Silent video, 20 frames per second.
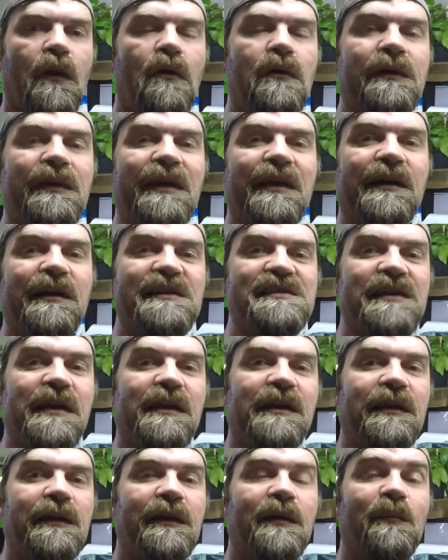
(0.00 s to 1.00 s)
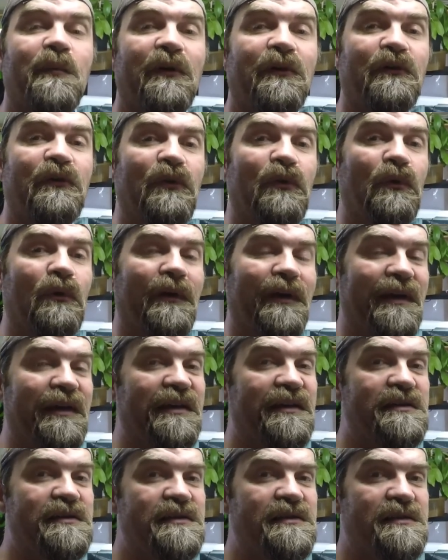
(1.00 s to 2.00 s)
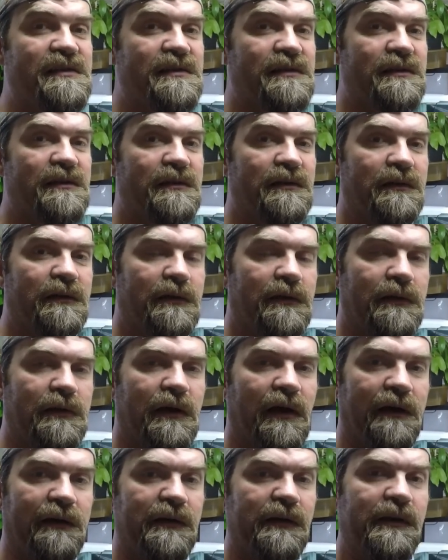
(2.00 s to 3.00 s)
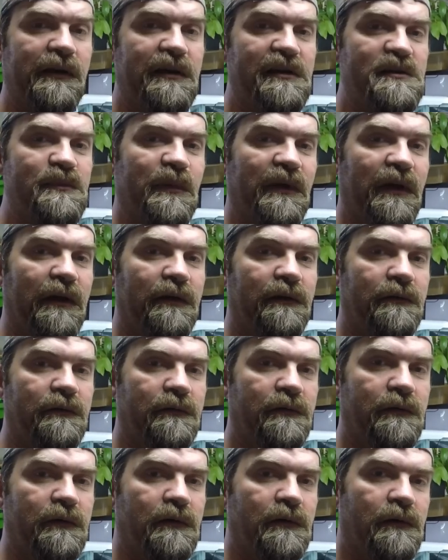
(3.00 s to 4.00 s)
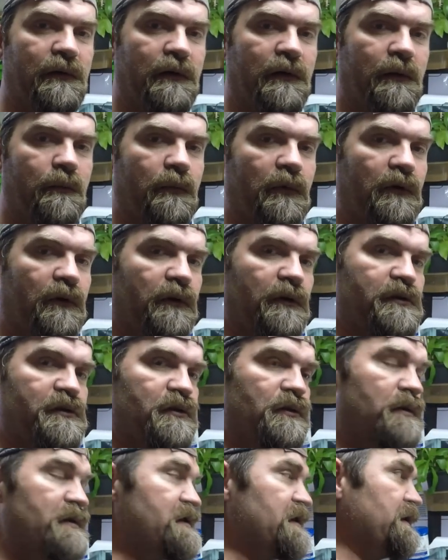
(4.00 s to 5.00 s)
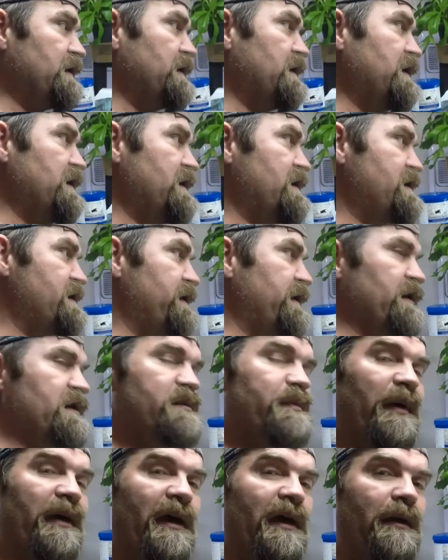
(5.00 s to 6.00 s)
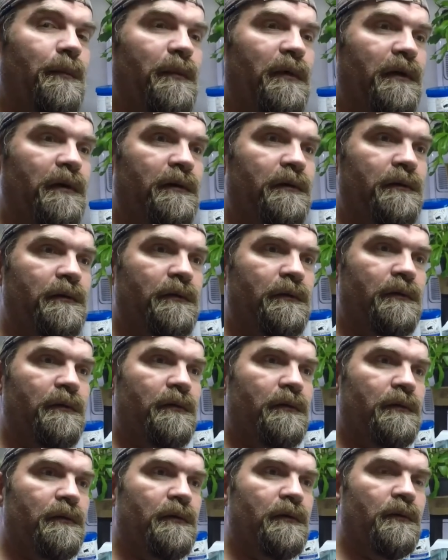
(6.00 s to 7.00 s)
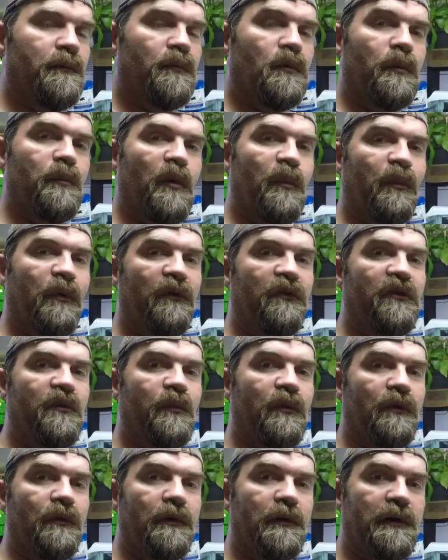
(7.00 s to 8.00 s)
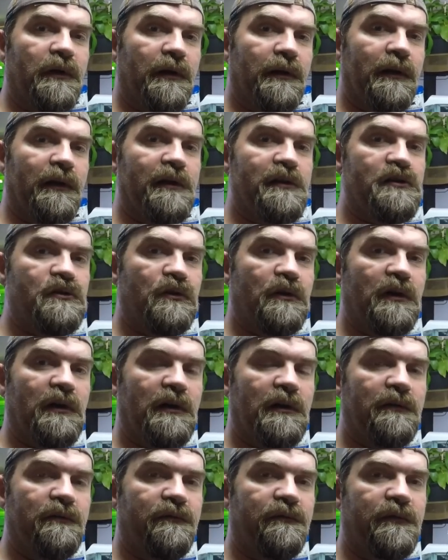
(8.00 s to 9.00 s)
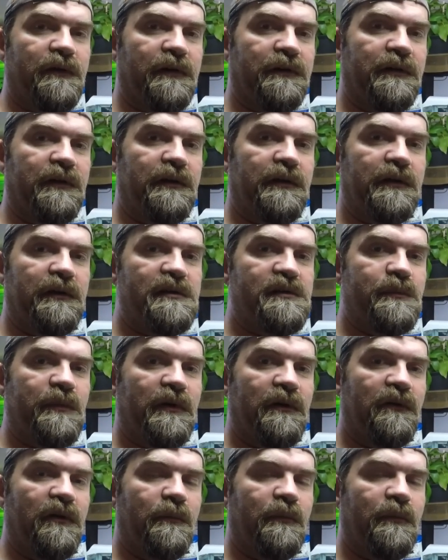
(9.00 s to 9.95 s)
Okay guys, in number 2 is TDS pen, because using these things behind me won't be possible unless you have a TDS pen, right?